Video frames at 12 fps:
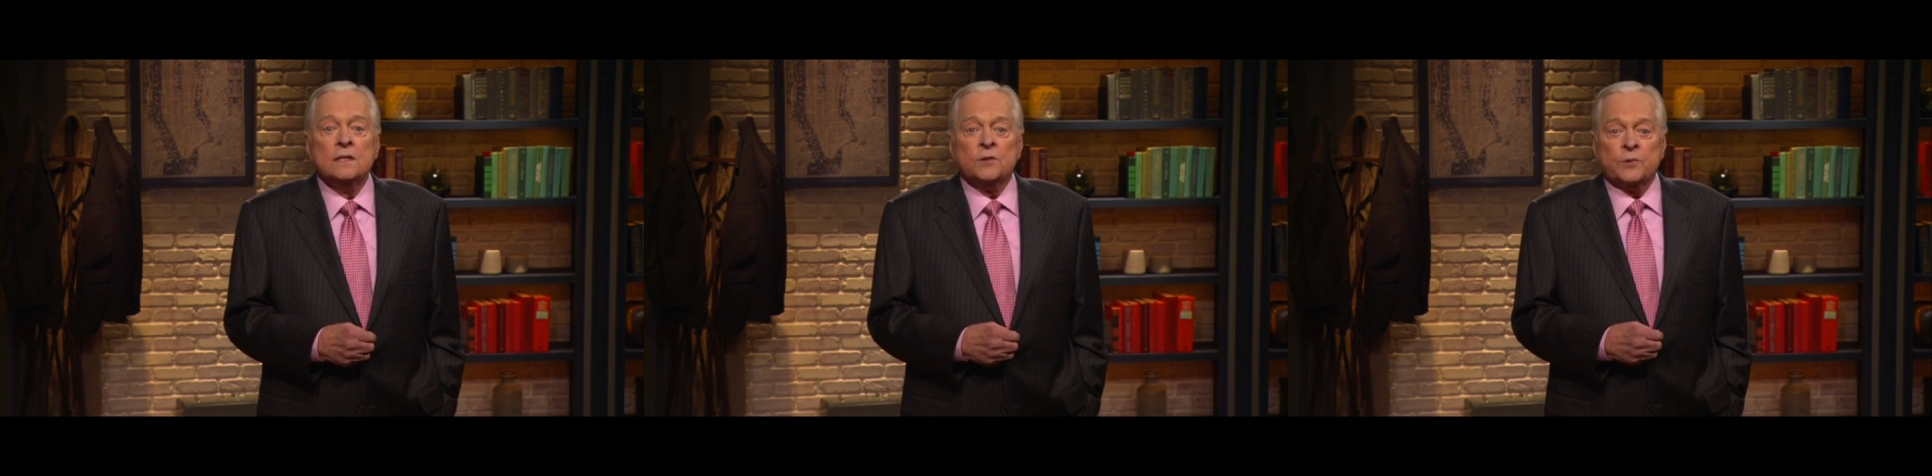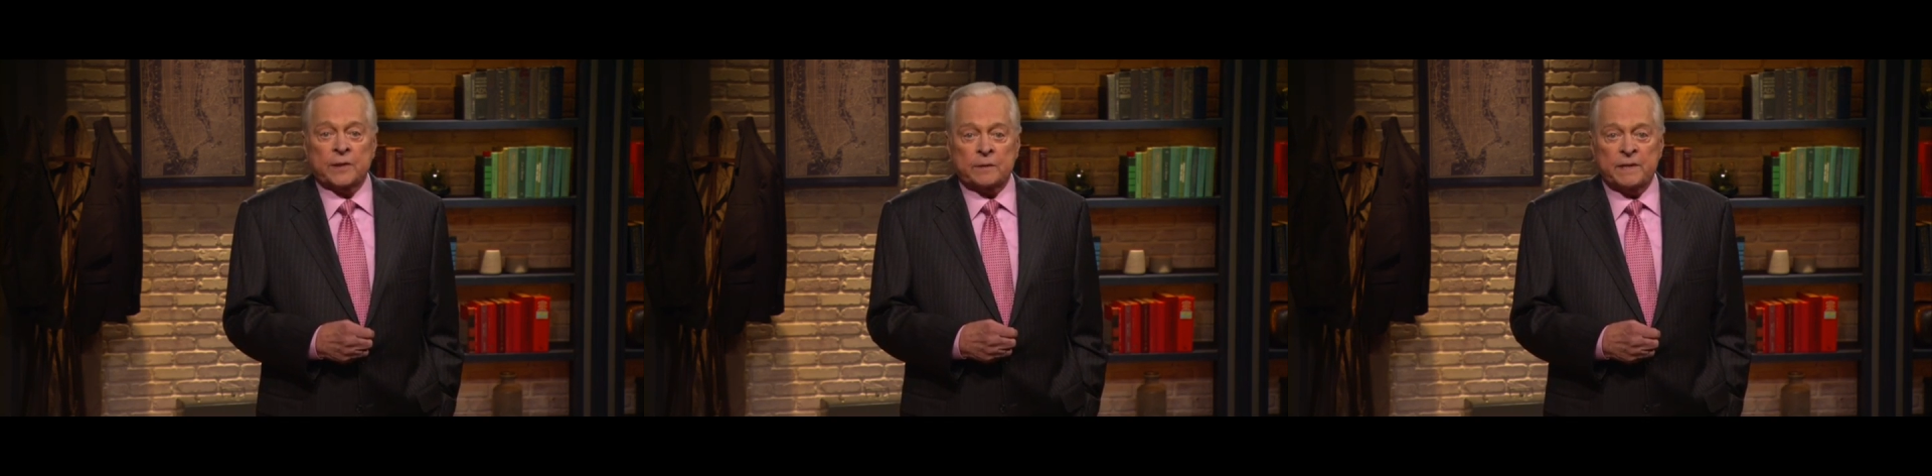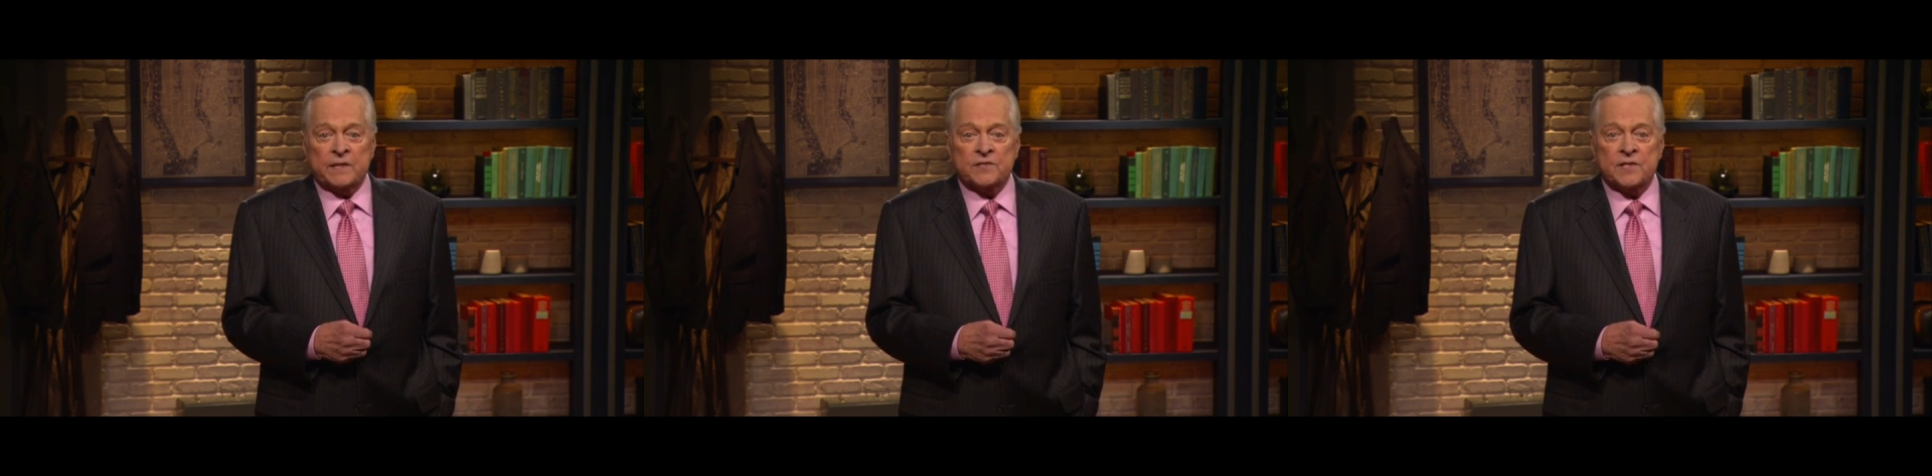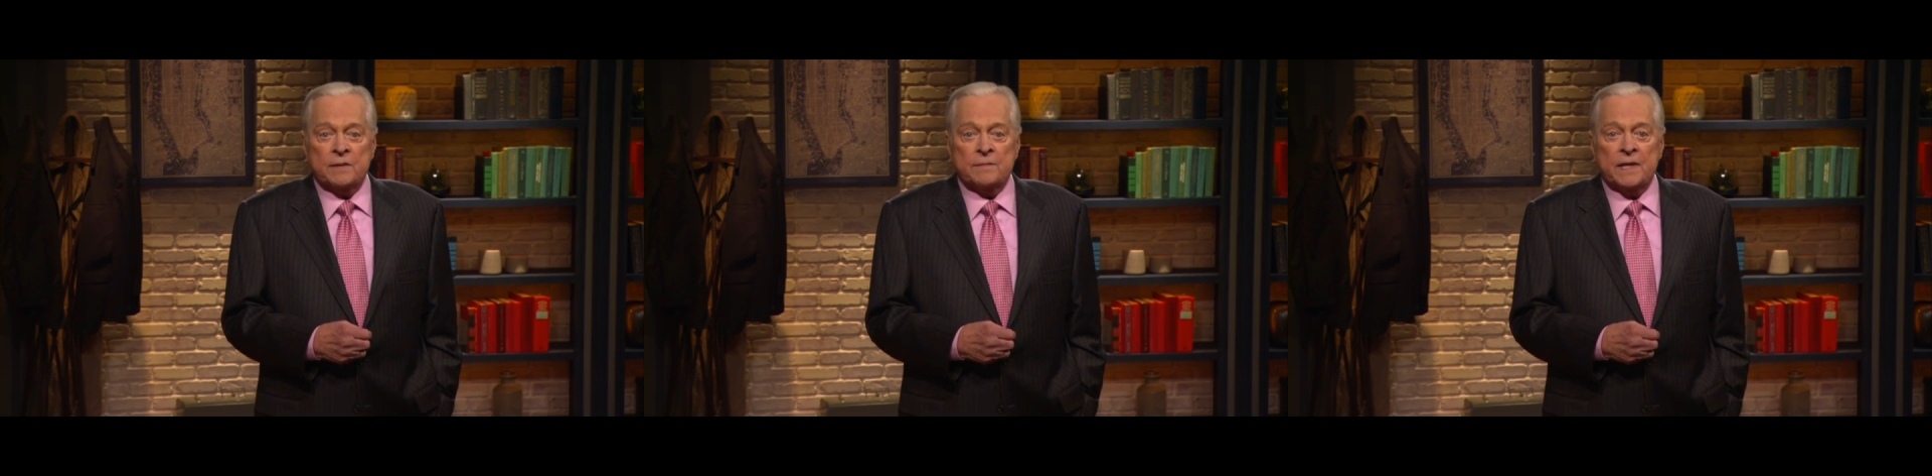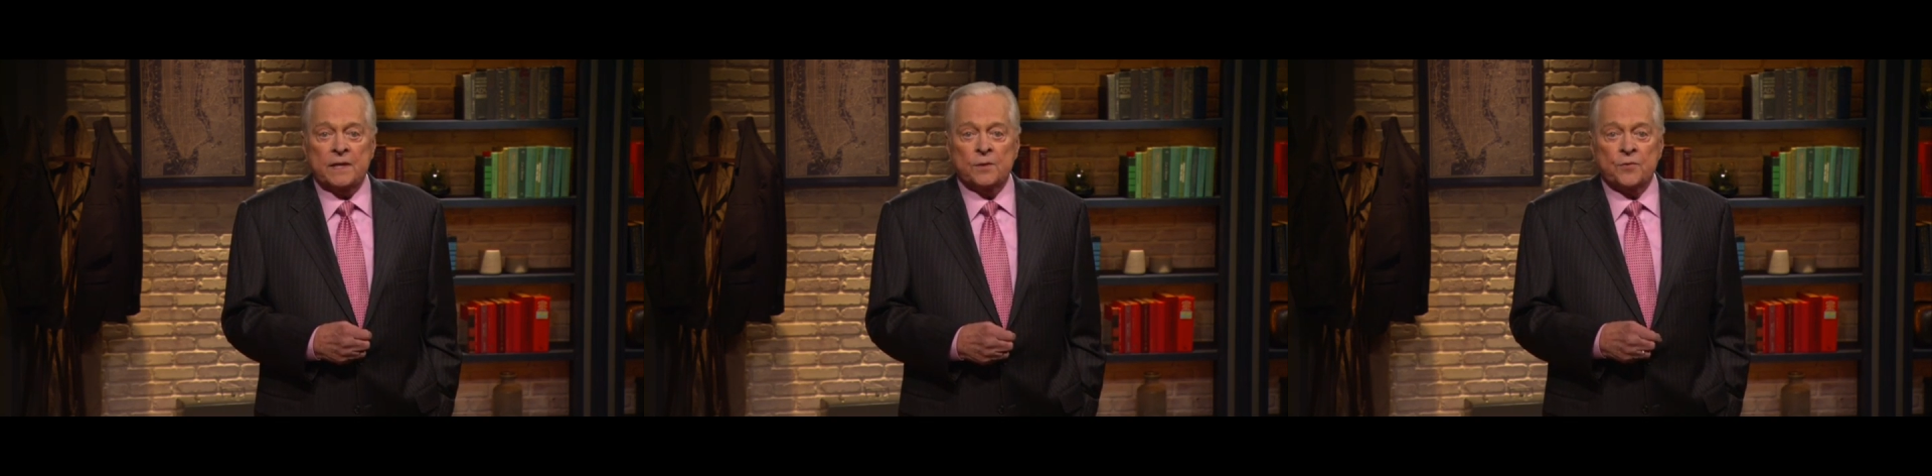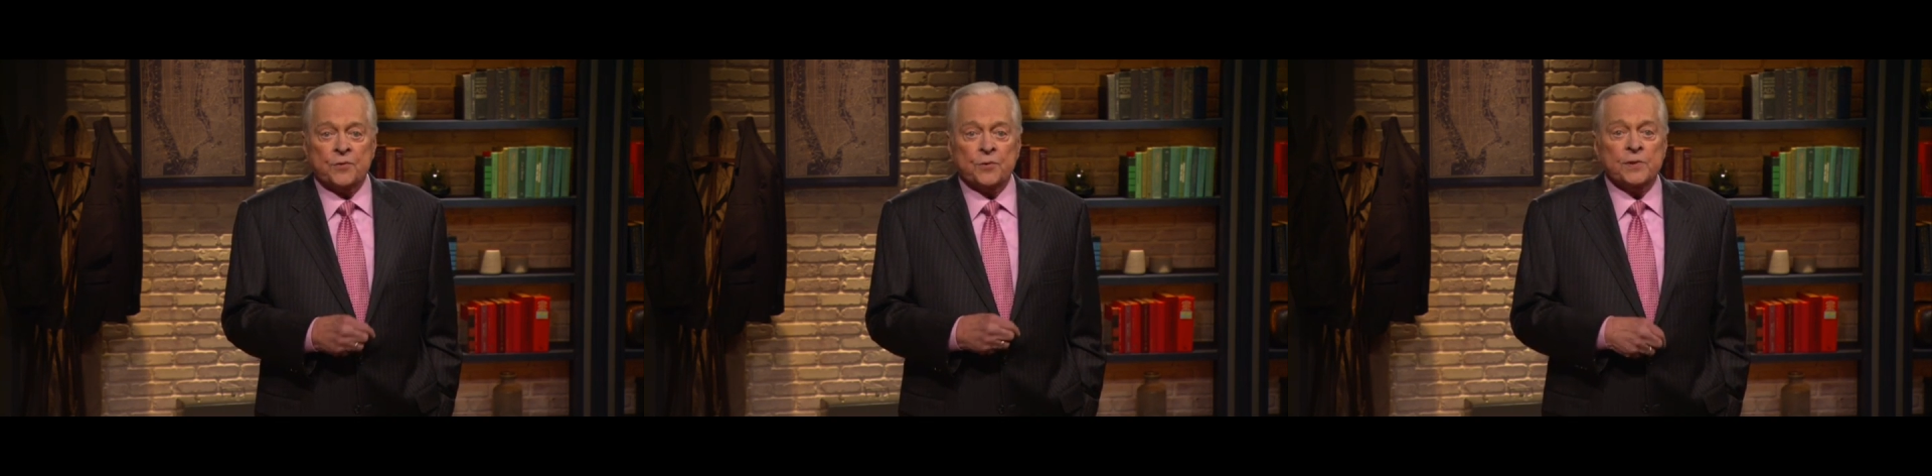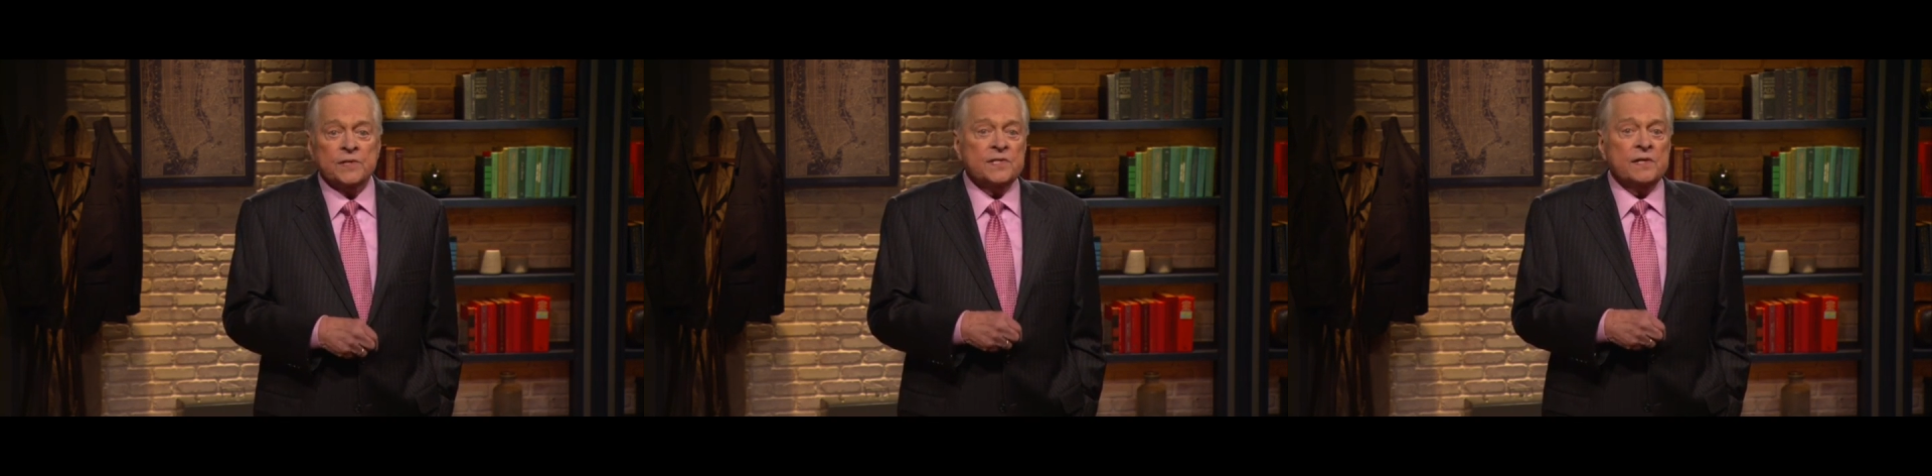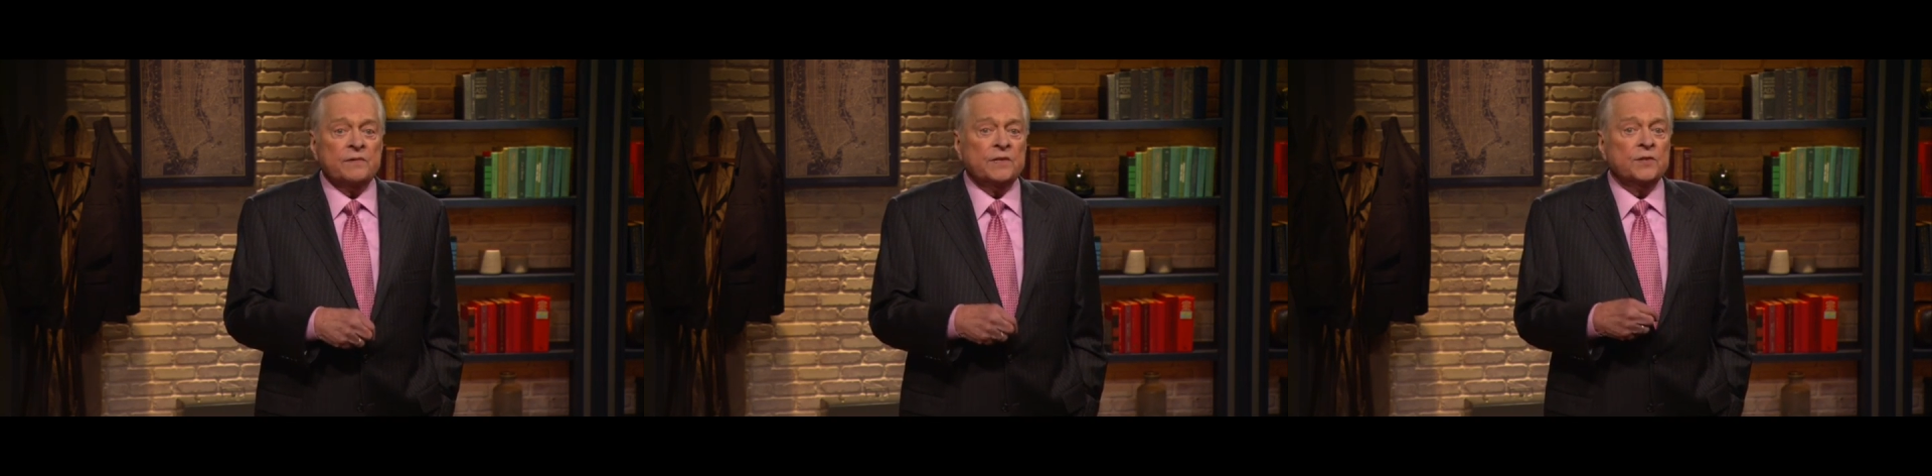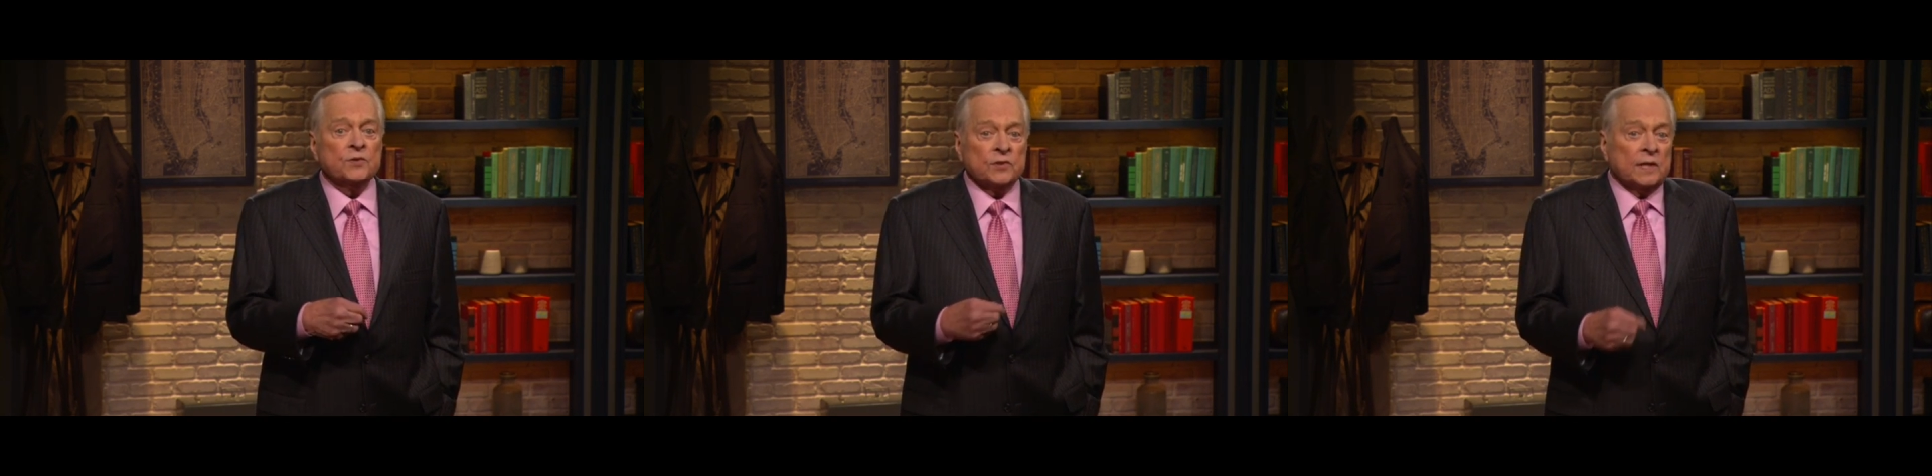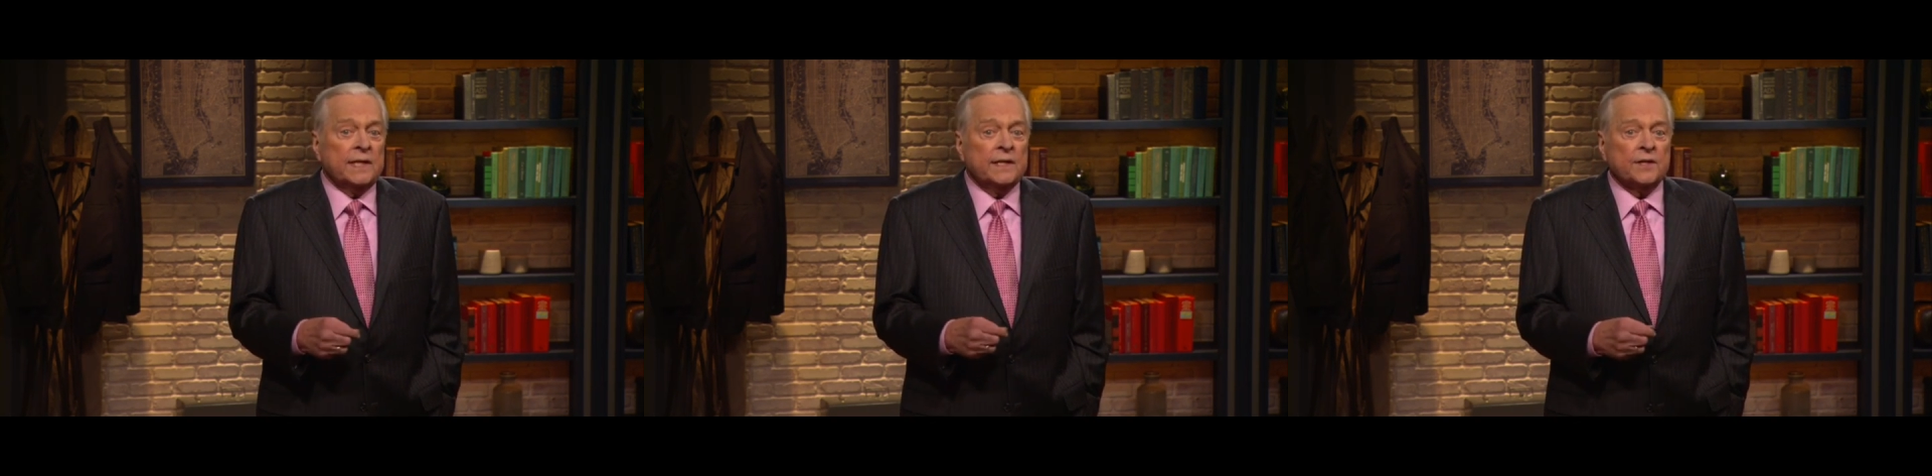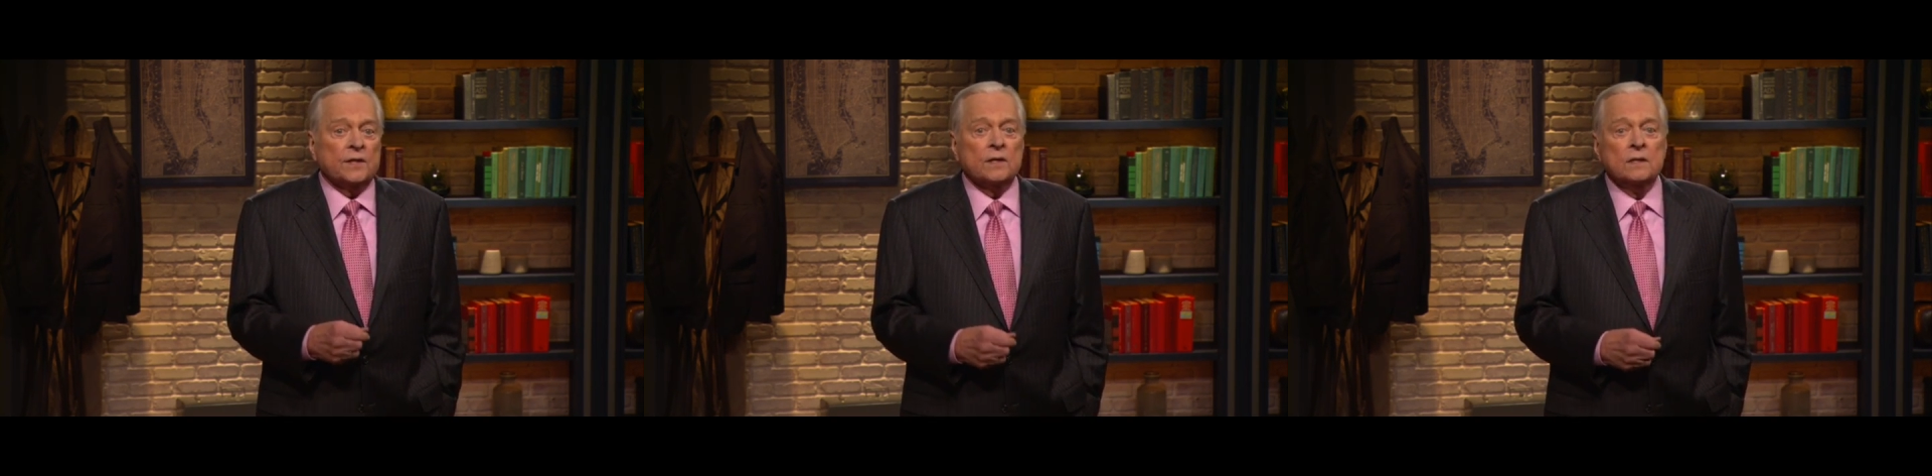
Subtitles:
directed by the same man who 37 years later